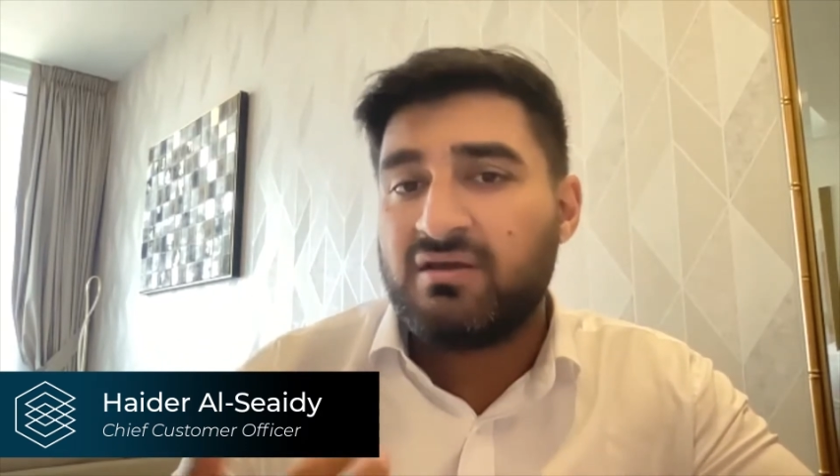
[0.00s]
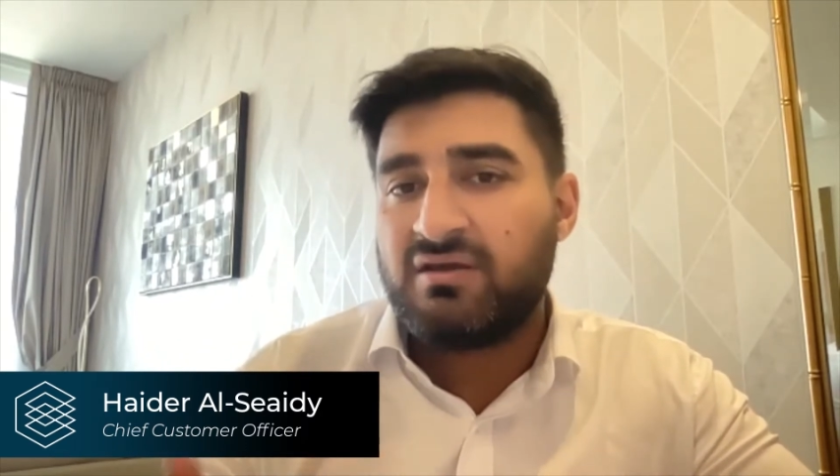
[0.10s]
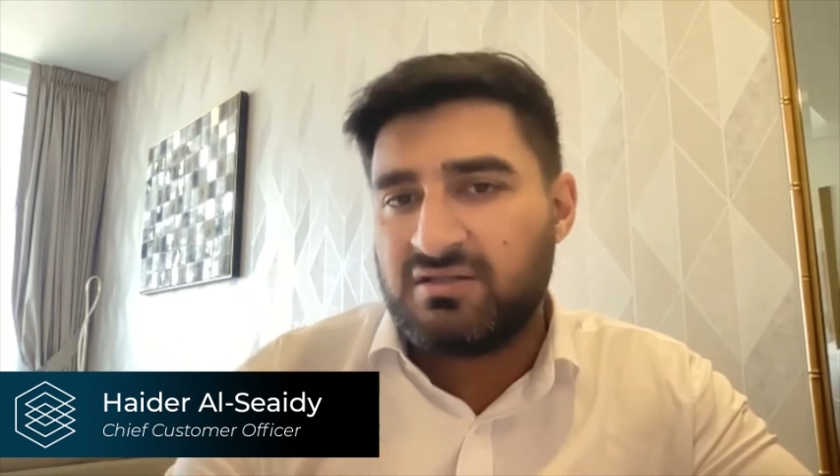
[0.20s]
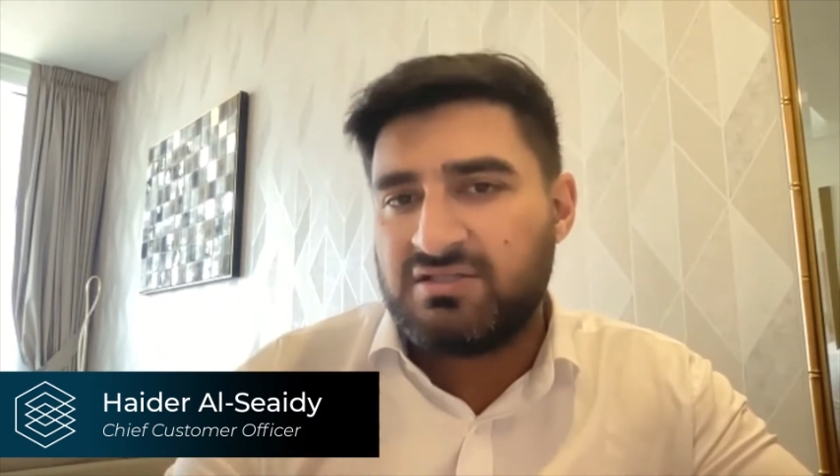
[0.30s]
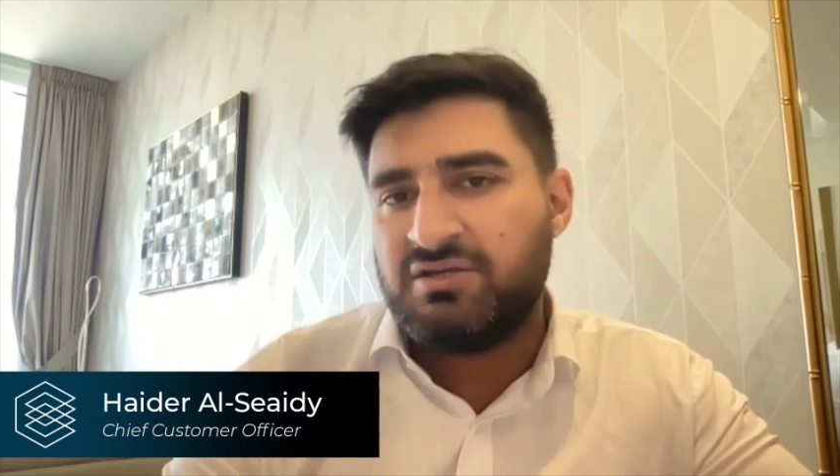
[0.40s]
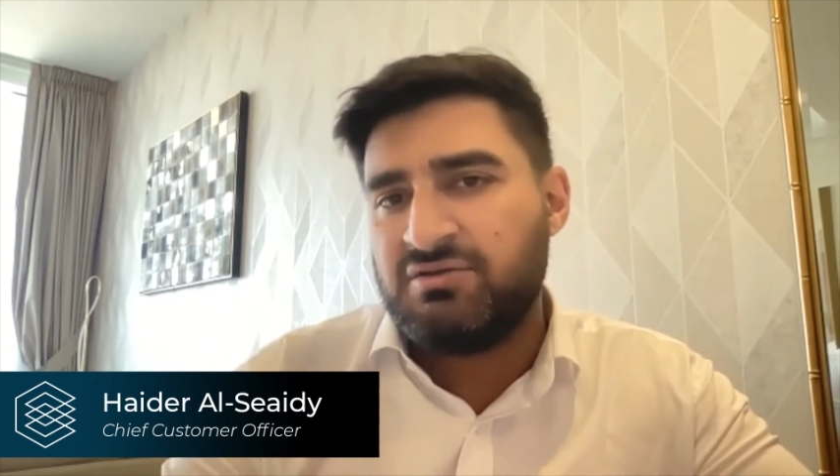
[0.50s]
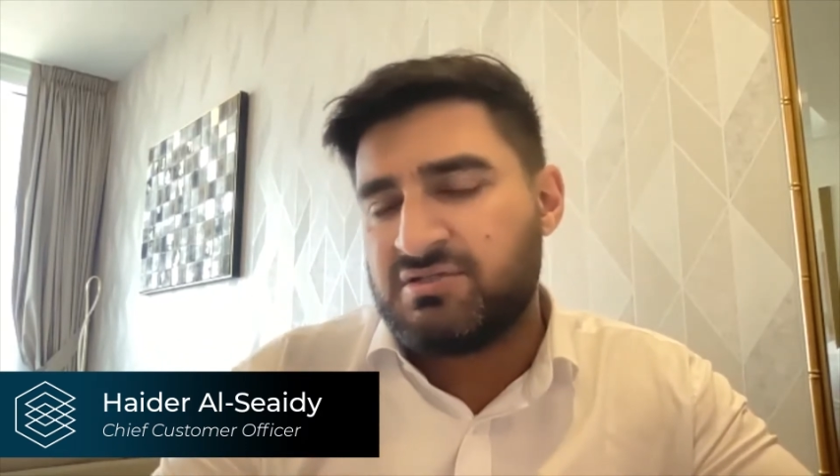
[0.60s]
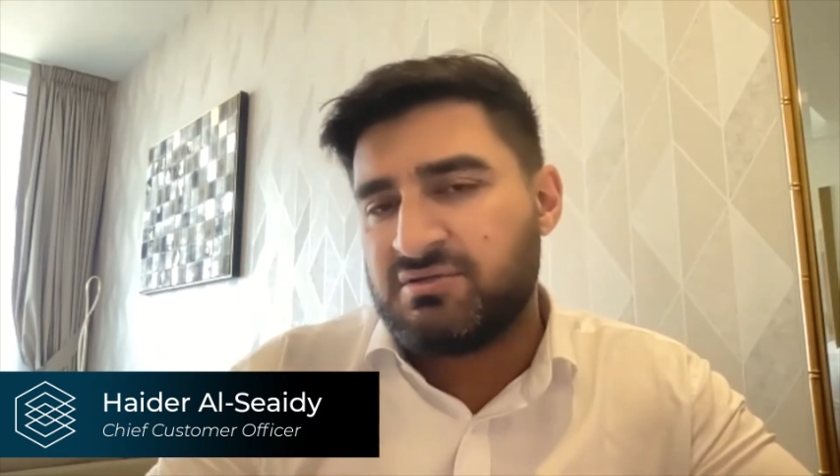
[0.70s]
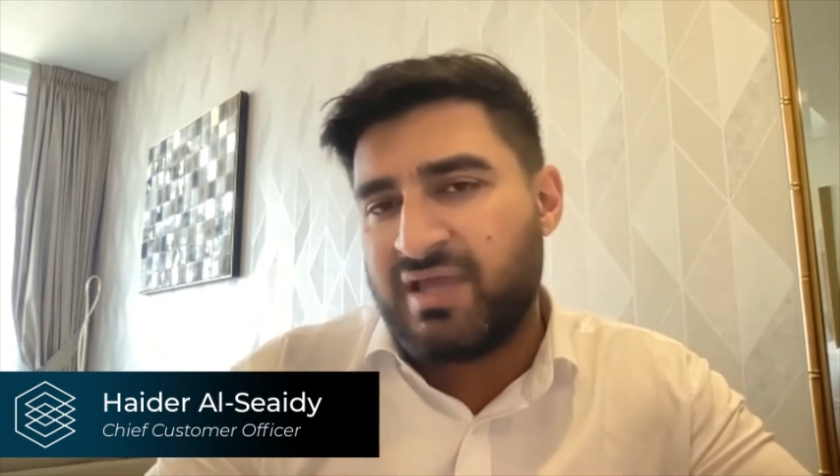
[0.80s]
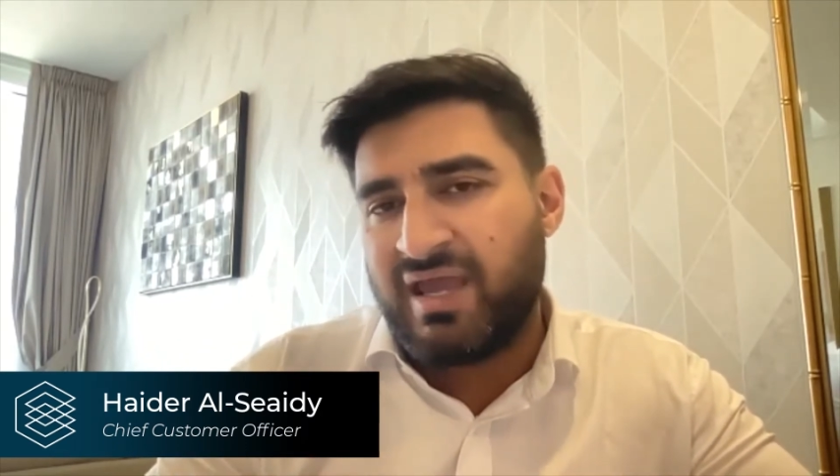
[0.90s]
continue
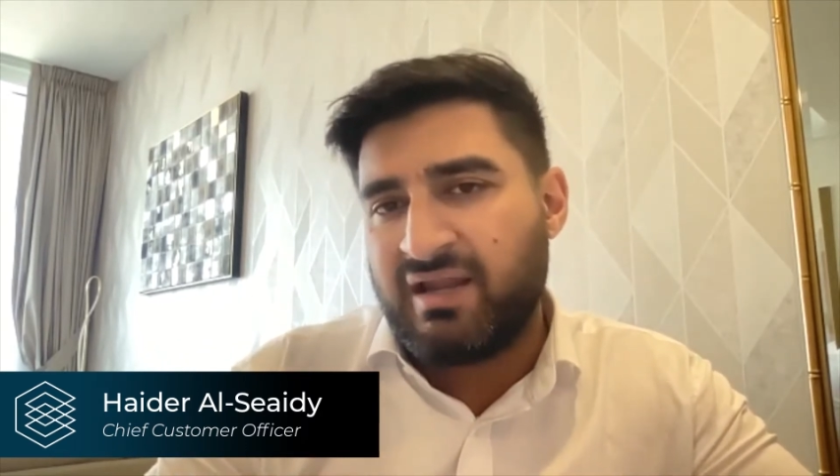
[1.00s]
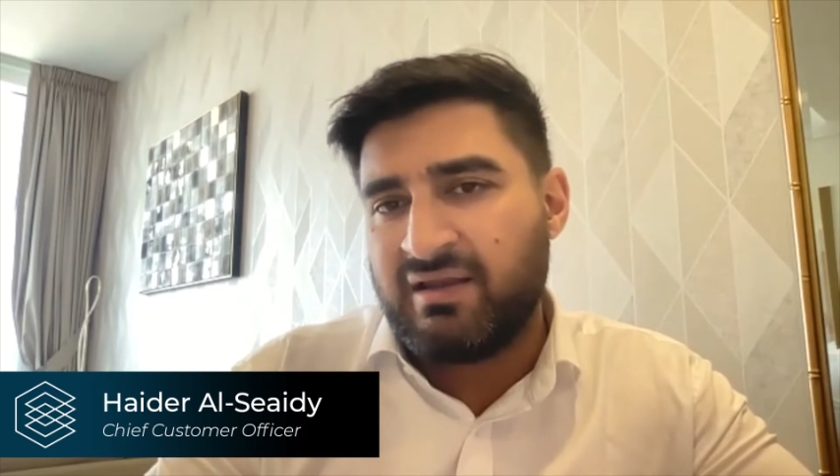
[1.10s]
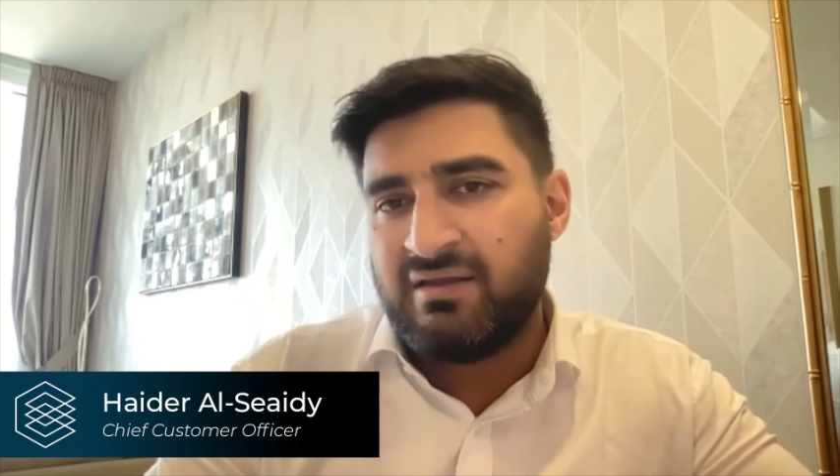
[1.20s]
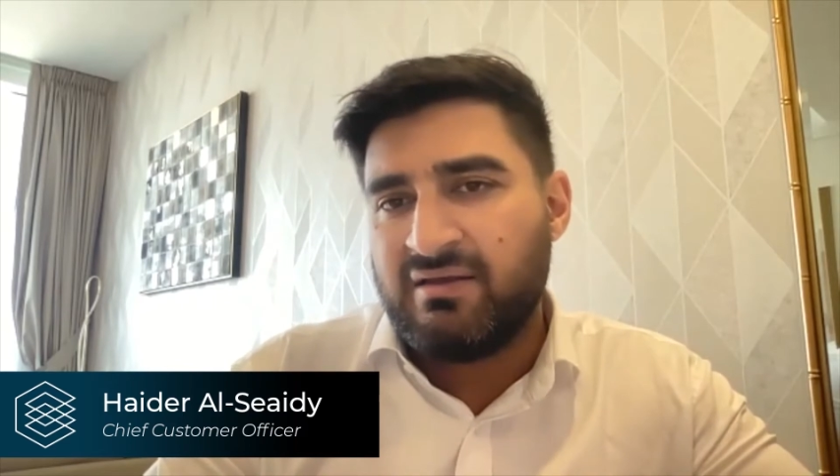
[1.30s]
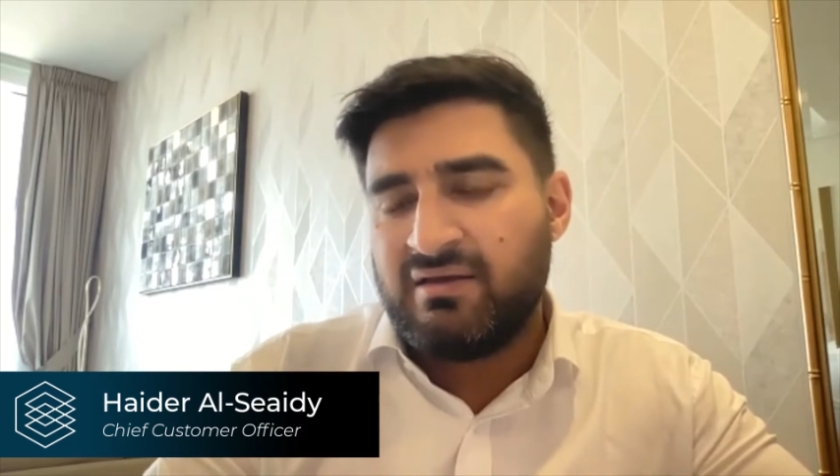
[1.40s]
to gain